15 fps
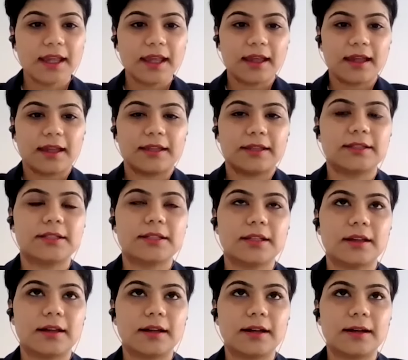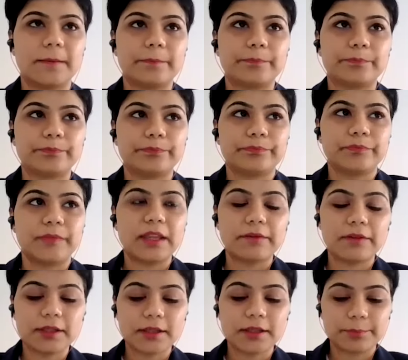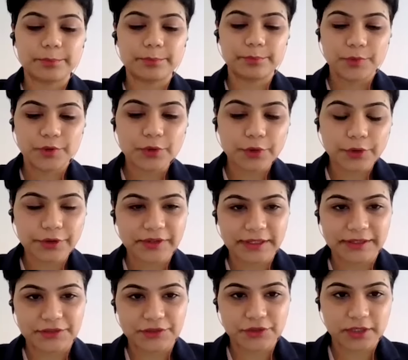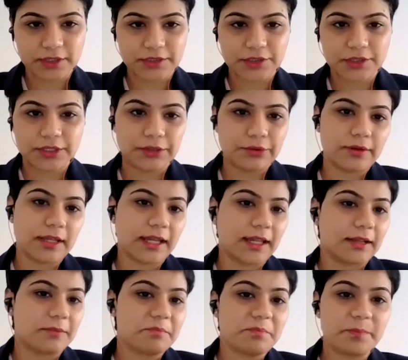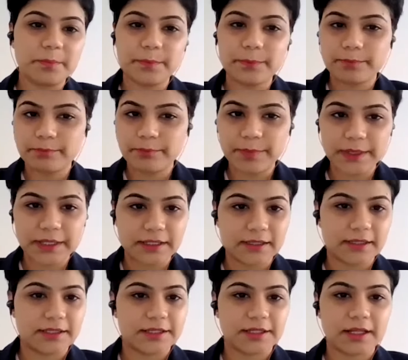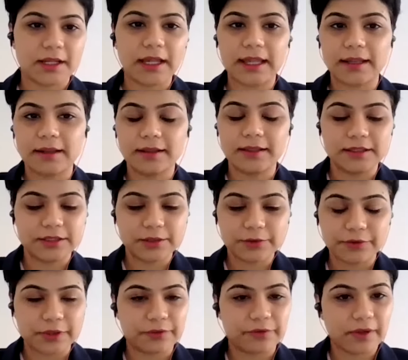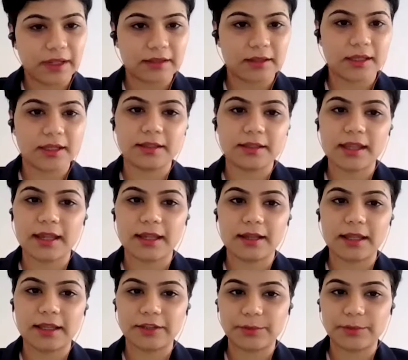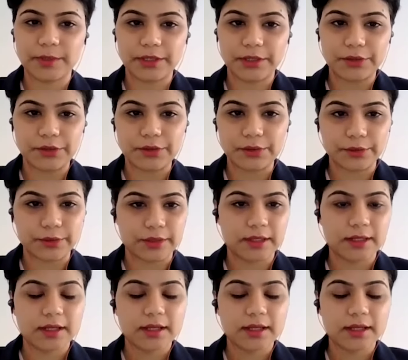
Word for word: And um, even the course structure you can build uh, in different phases and as per your own